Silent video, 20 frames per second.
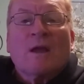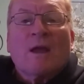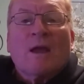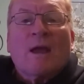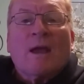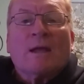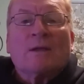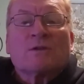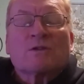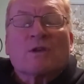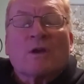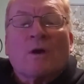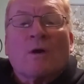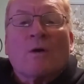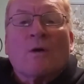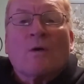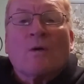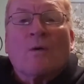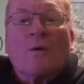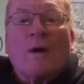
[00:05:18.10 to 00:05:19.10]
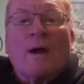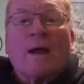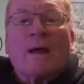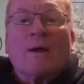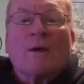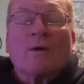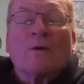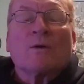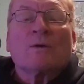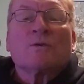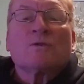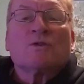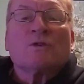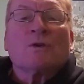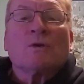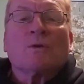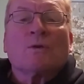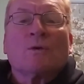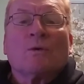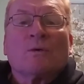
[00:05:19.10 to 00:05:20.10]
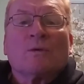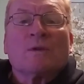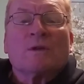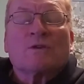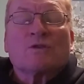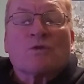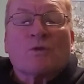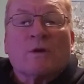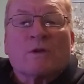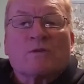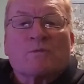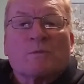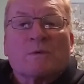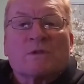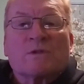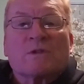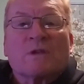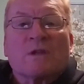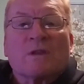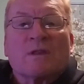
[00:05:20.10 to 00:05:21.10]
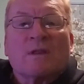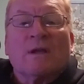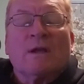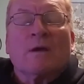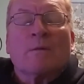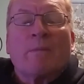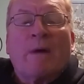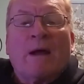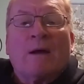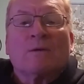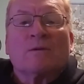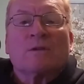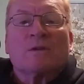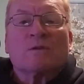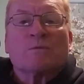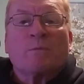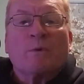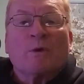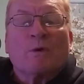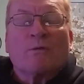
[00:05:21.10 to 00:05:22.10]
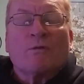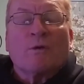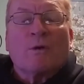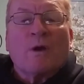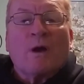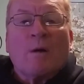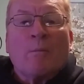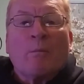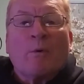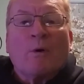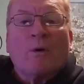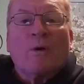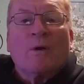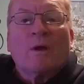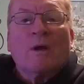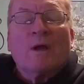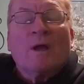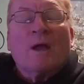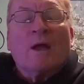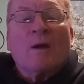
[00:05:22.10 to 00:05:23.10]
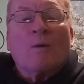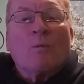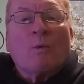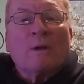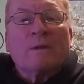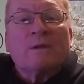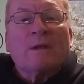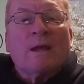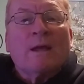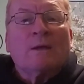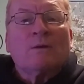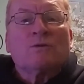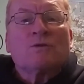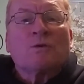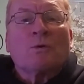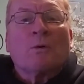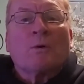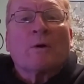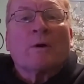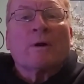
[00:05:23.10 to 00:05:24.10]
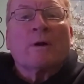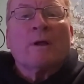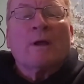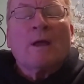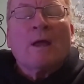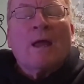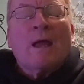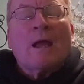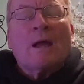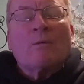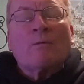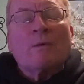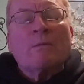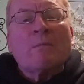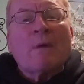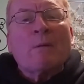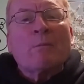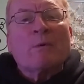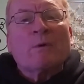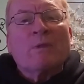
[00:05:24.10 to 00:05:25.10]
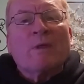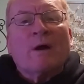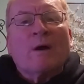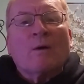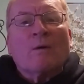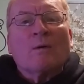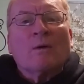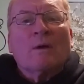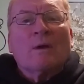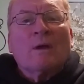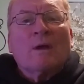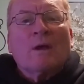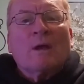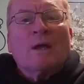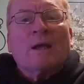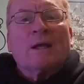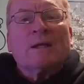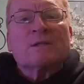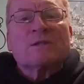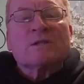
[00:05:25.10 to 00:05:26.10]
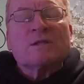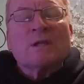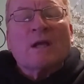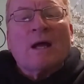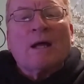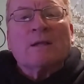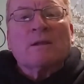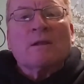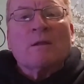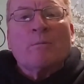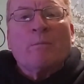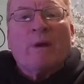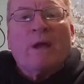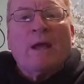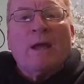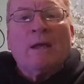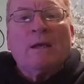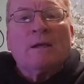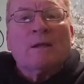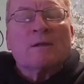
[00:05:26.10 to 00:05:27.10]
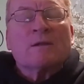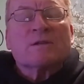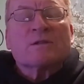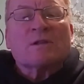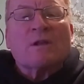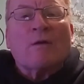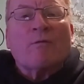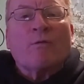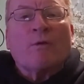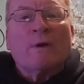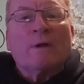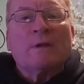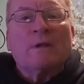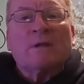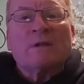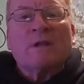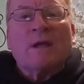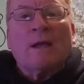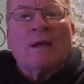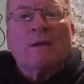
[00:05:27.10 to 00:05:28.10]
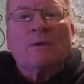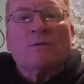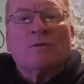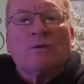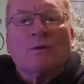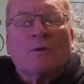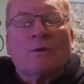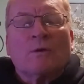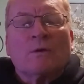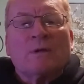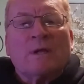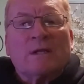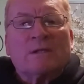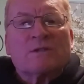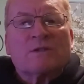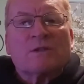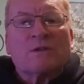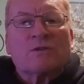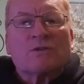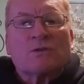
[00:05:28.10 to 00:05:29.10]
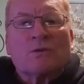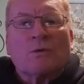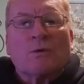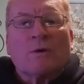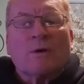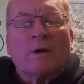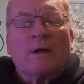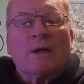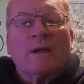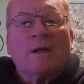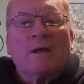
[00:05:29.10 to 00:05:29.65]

And so I urge you this Christmas to think about this beautiful couple and what they endured. And remember, though, it's not the pain and the suffering that they endured that's the story.